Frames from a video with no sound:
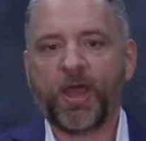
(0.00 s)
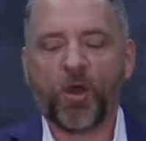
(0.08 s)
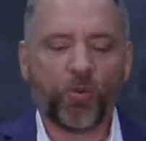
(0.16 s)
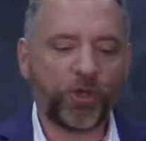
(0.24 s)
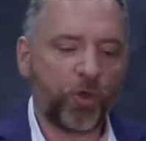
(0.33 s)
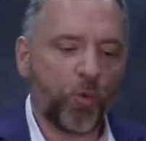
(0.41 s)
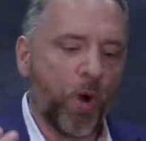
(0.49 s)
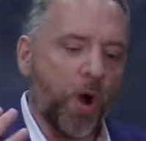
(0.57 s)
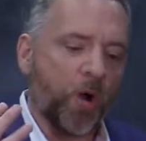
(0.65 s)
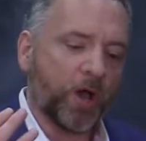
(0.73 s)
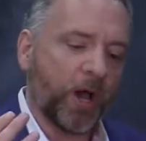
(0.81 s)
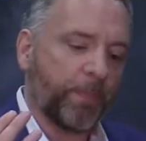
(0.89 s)
When you
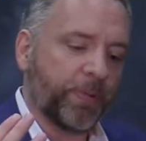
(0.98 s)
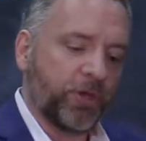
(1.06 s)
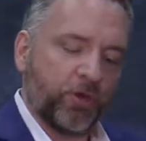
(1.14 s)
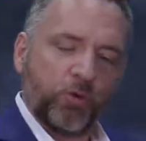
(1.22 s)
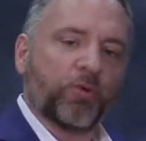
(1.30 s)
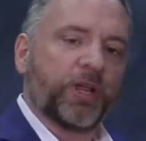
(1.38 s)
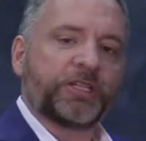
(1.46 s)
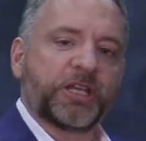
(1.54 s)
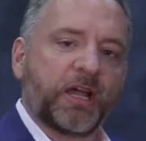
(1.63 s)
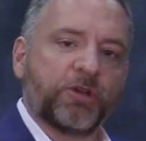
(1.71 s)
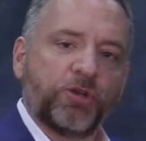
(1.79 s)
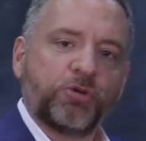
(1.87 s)
walk up and you reach
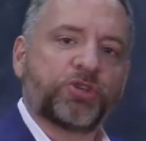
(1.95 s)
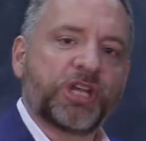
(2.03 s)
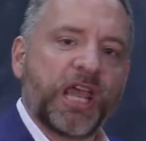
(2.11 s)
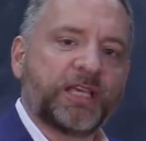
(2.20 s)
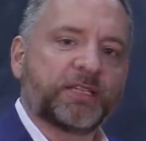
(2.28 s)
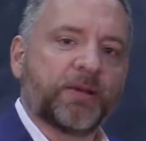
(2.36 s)
out and you shake